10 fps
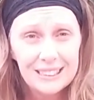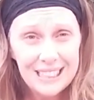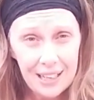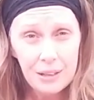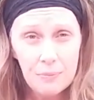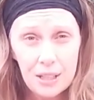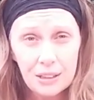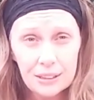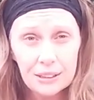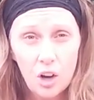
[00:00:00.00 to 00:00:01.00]
10
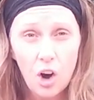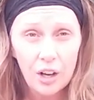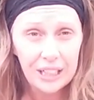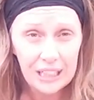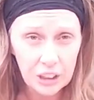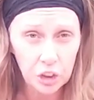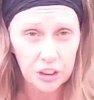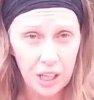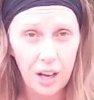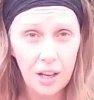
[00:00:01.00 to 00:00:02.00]
minutes on each
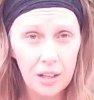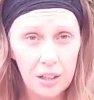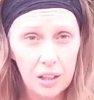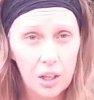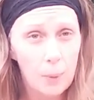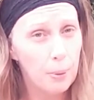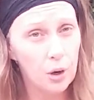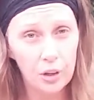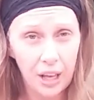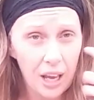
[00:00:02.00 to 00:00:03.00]
side
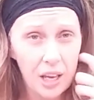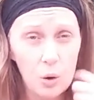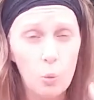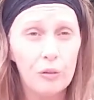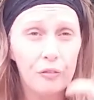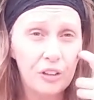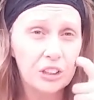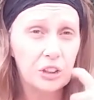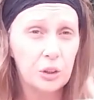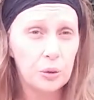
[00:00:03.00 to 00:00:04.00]
per day will
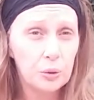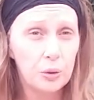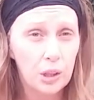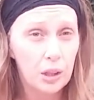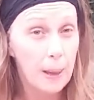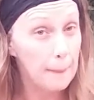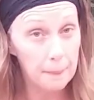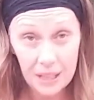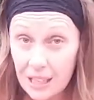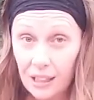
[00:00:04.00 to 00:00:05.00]
fix you
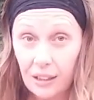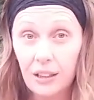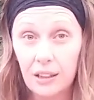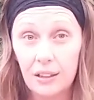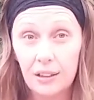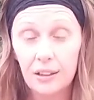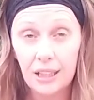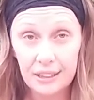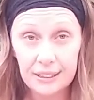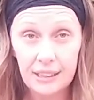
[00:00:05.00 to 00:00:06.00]
immediately
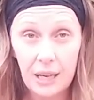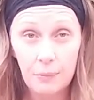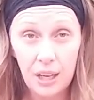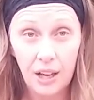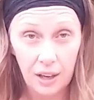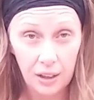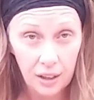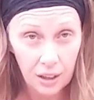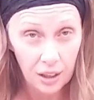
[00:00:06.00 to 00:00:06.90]
in the same day.